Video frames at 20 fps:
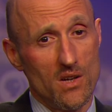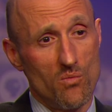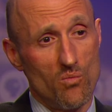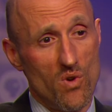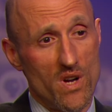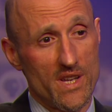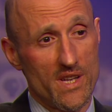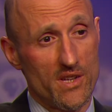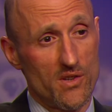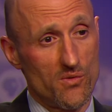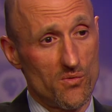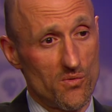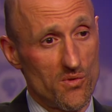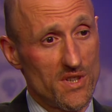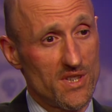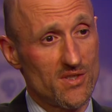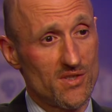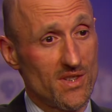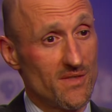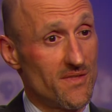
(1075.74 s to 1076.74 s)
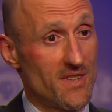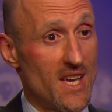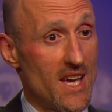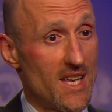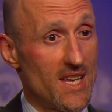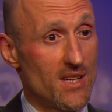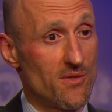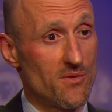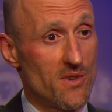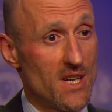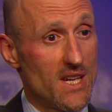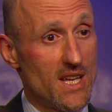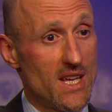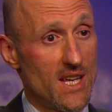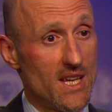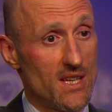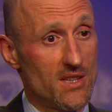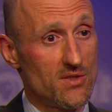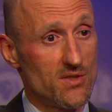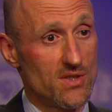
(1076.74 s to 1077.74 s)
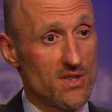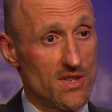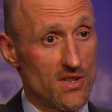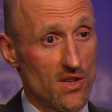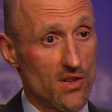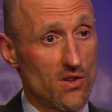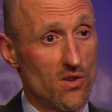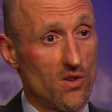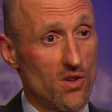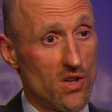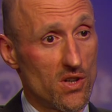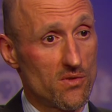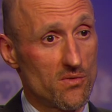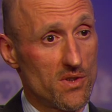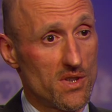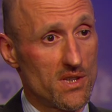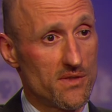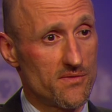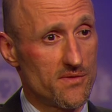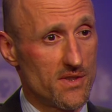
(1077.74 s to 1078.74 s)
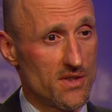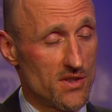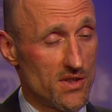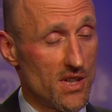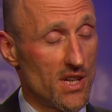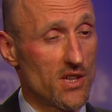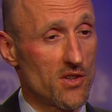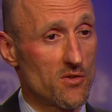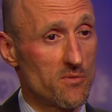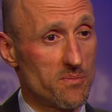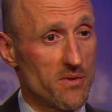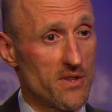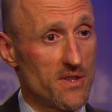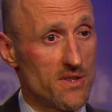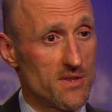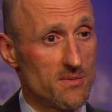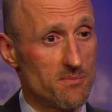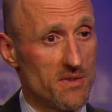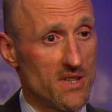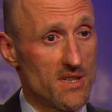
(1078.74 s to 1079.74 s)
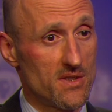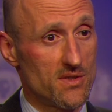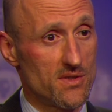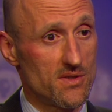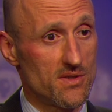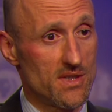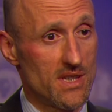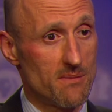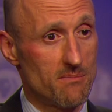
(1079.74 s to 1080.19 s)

one of the risks of getting radiation in the long run, if the younger patient is,